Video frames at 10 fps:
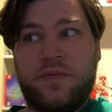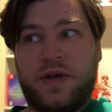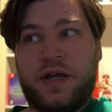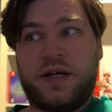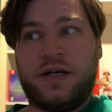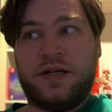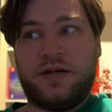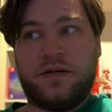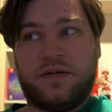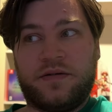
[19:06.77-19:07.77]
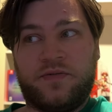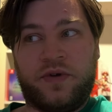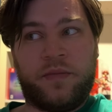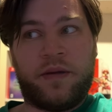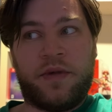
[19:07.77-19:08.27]
mine, one of
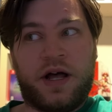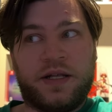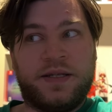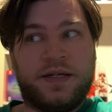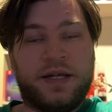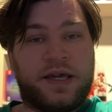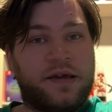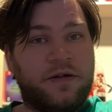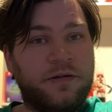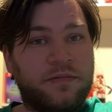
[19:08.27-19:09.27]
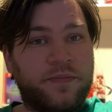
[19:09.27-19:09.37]
my mods, Nikhil,